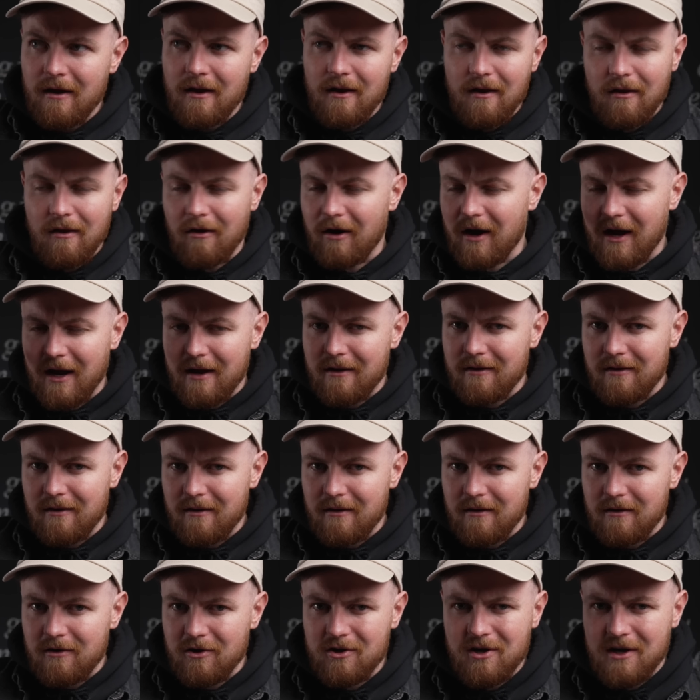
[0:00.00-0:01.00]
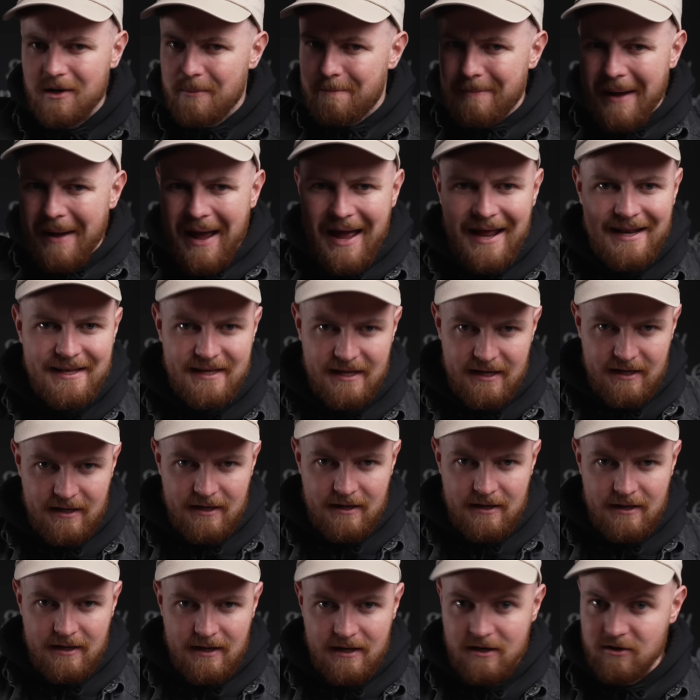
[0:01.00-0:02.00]
Like, look at the banding.
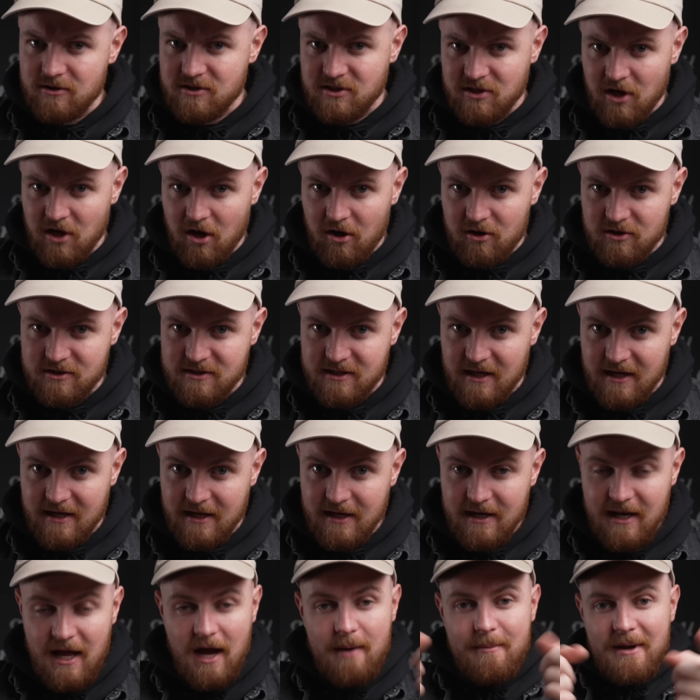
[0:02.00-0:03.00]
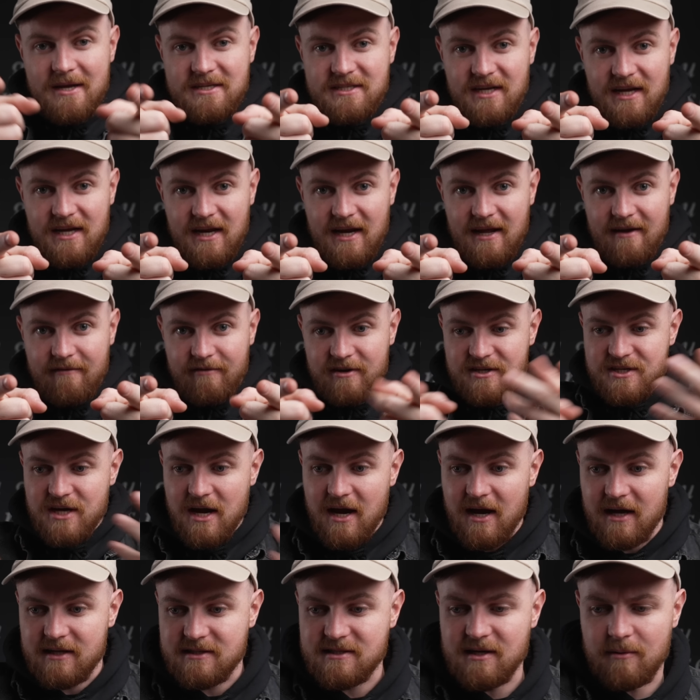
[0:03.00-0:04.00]
It looks nasty. Now I'm actually gonna give a shout
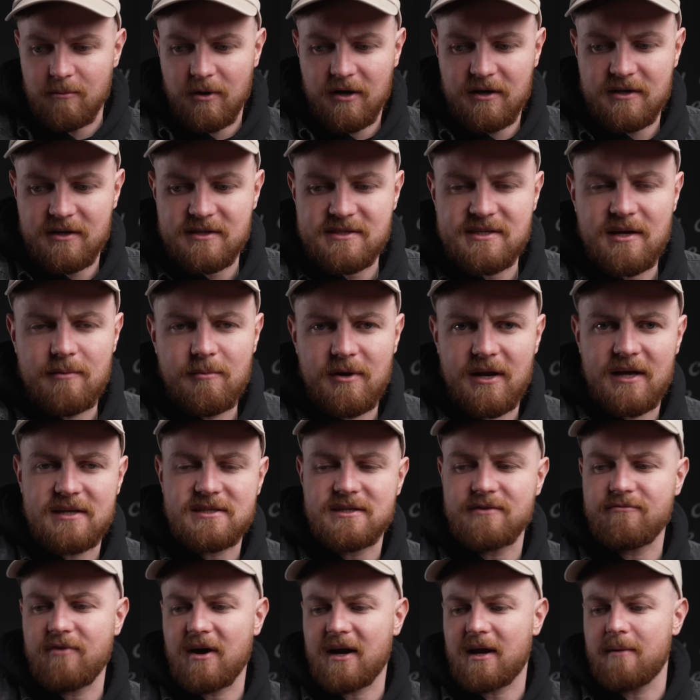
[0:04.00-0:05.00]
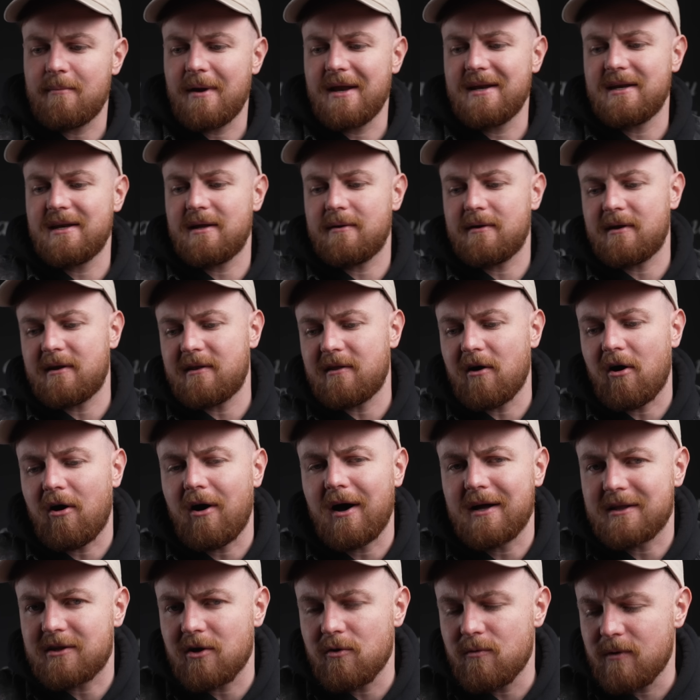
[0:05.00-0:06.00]
out to someone, because someone actually recommended that
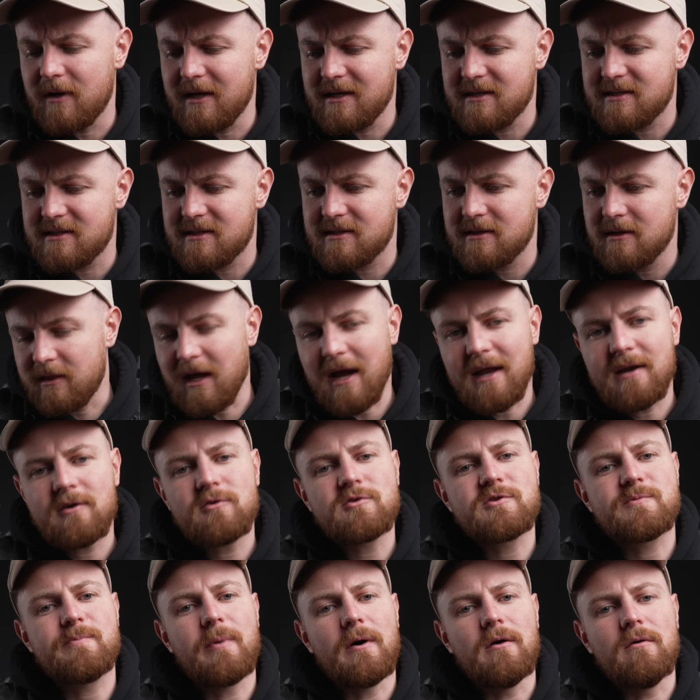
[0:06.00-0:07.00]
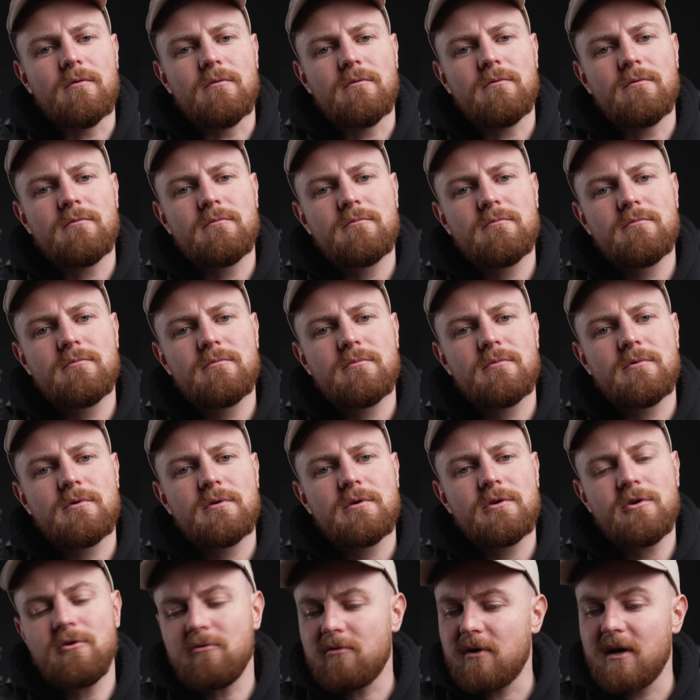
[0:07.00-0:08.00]
I do this. Dan Osborne,
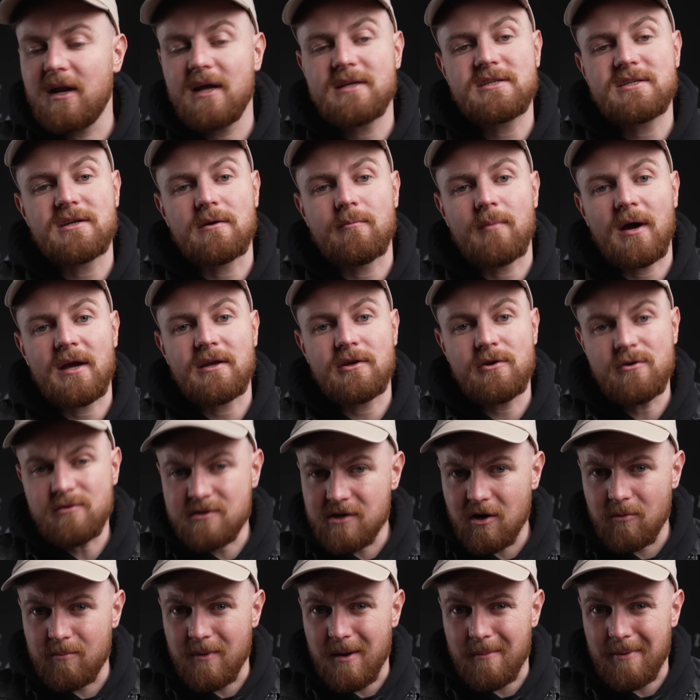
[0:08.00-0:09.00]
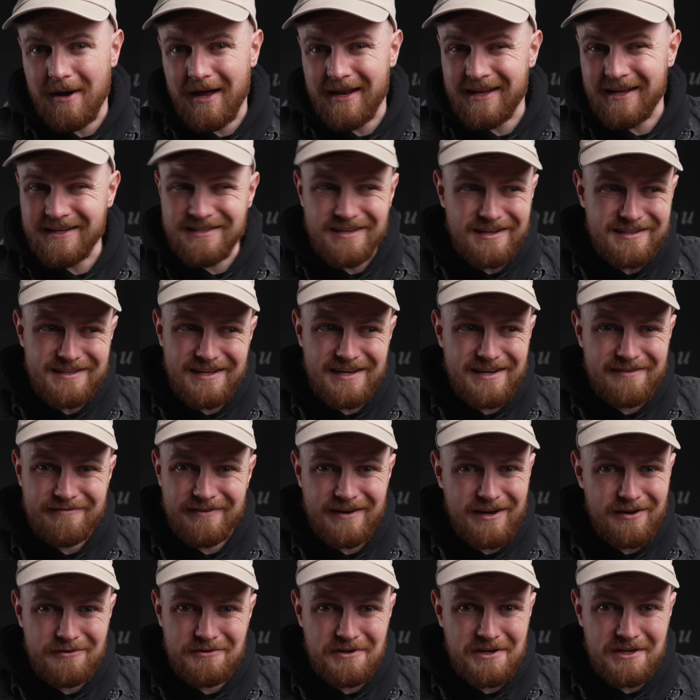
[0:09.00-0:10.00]
you're a legend, mate. You told me about this. I didn't even
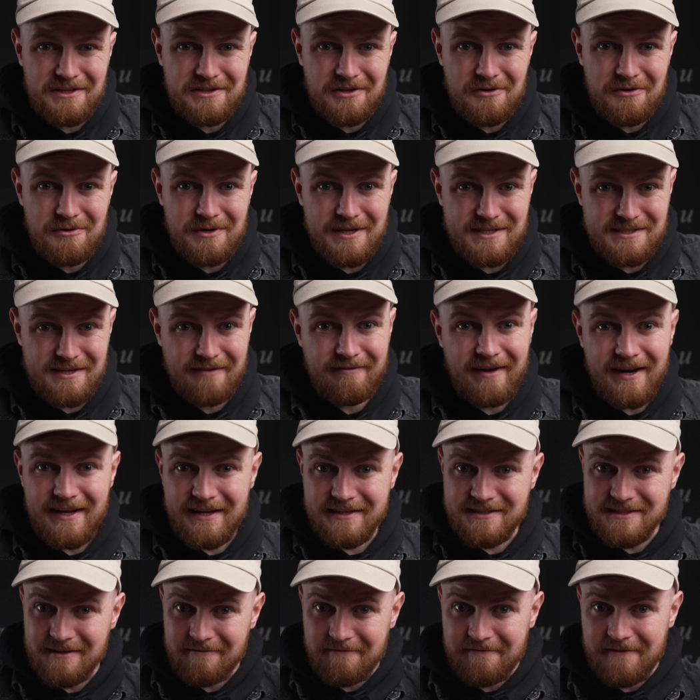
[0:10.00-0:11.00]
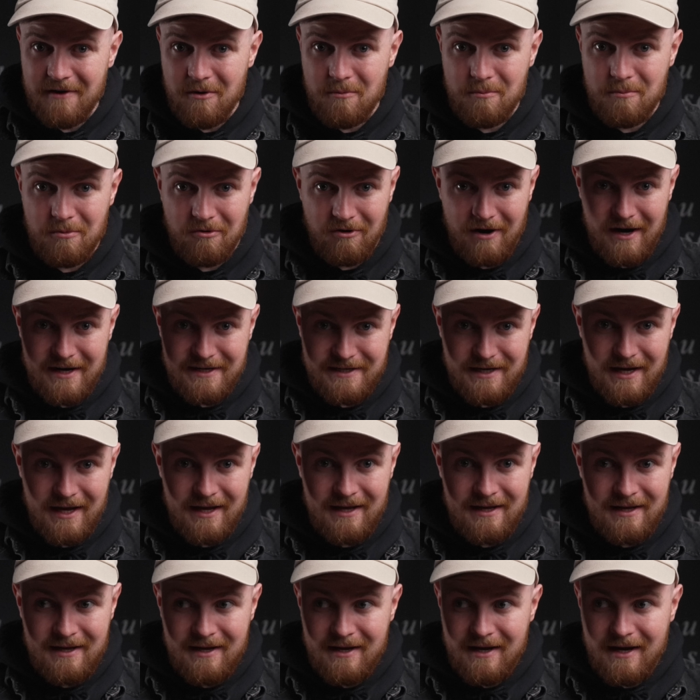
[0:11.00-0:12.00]
know you could do this. I've added some film grain, yeah?
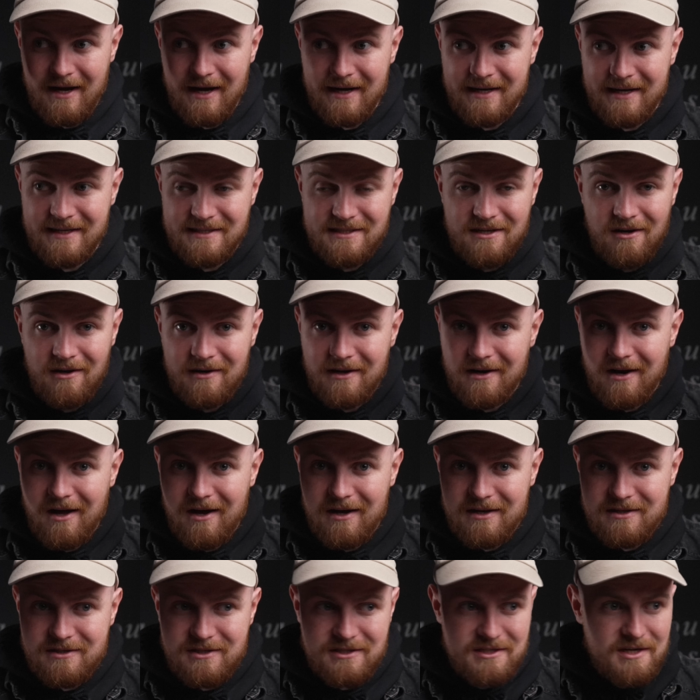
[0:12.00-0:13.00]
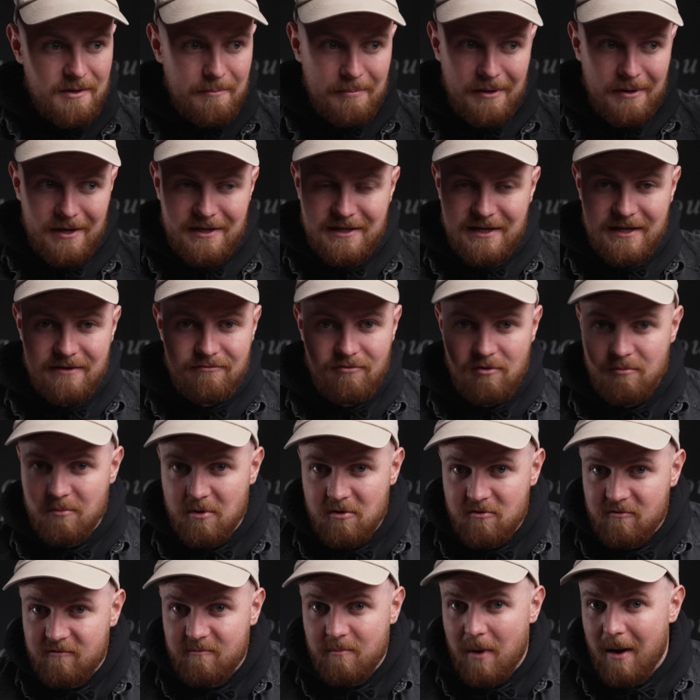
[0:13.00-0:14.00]
And it's kind of like just completely
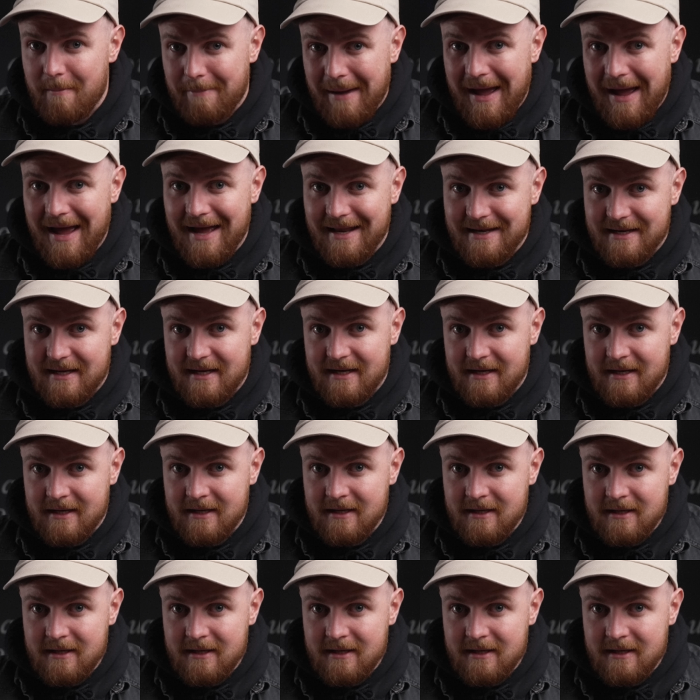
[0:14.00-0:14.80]
removed my banding.